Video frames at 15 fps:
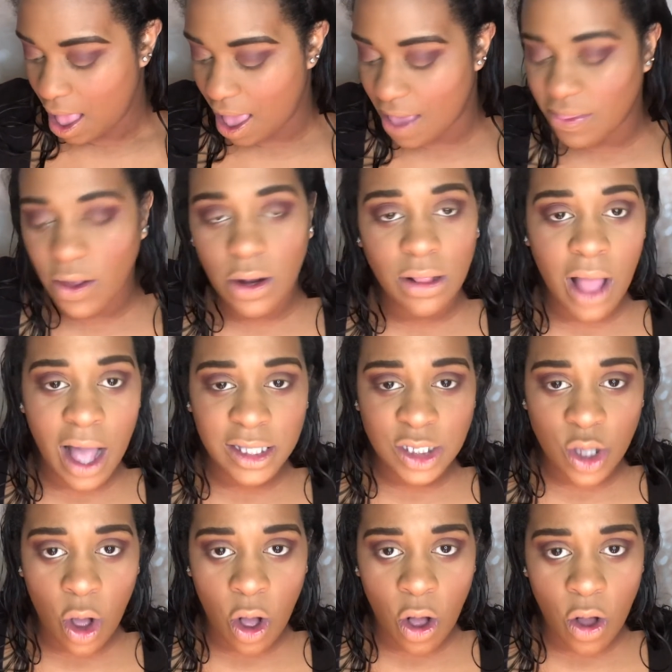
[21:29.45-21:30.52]
And their last
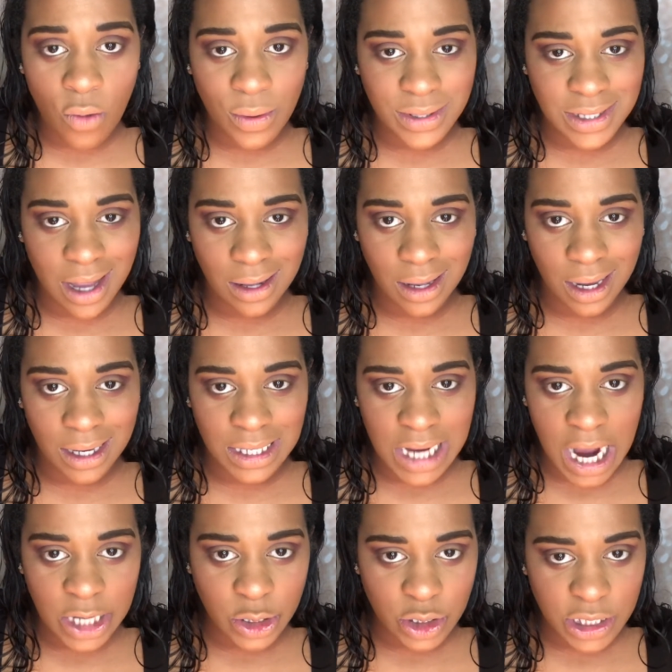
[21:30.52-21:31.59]
call was at like
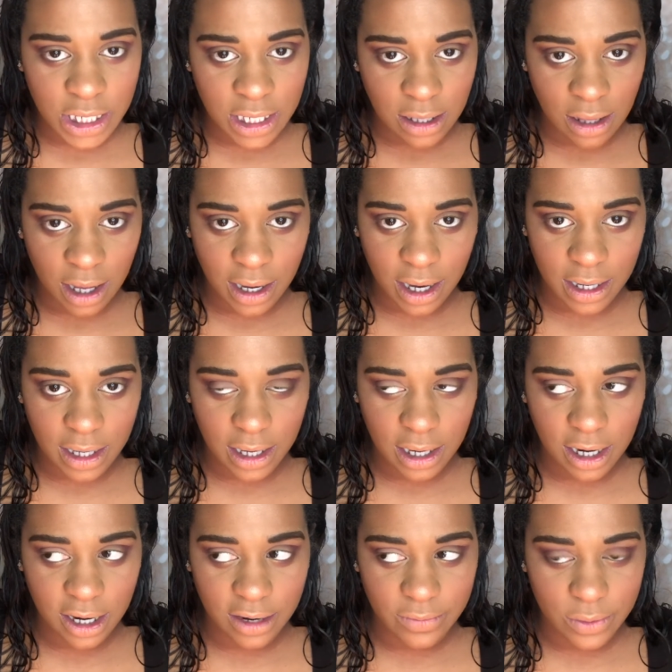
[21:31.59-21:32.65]
9 or 10 o'clock at
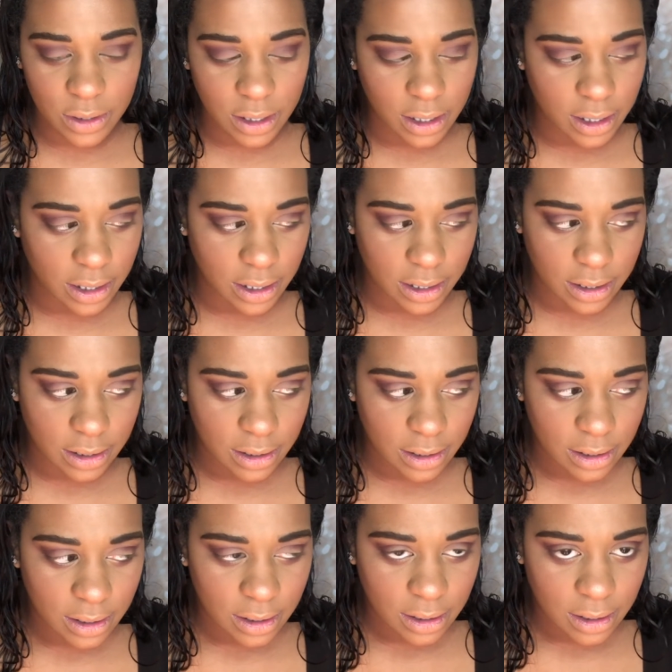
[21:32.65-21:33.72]
night. And we're like,
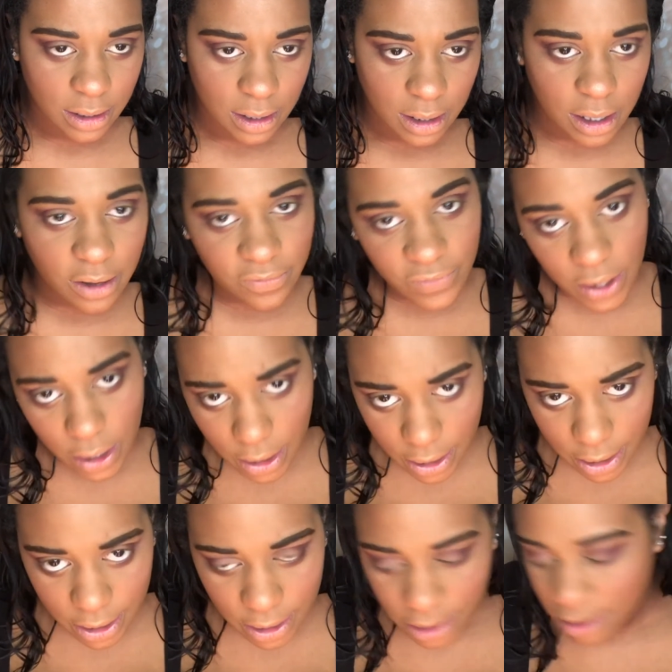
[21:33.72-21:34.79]
the
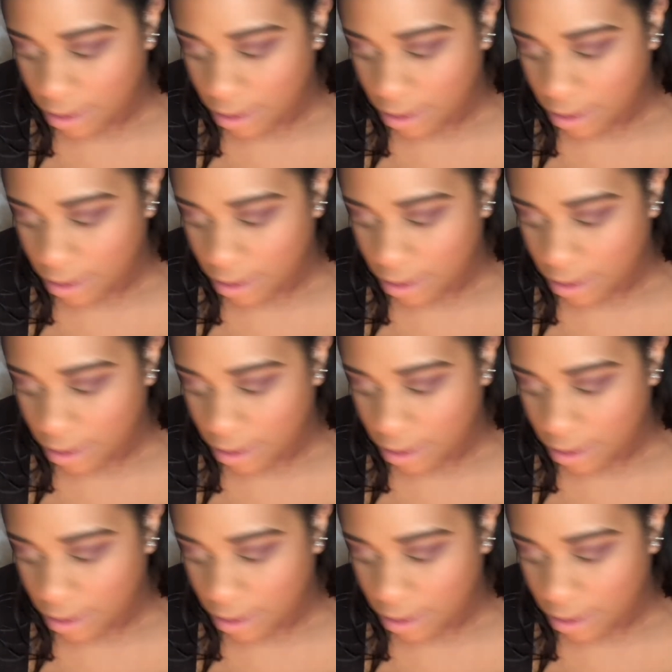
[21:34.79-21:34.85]
fuck?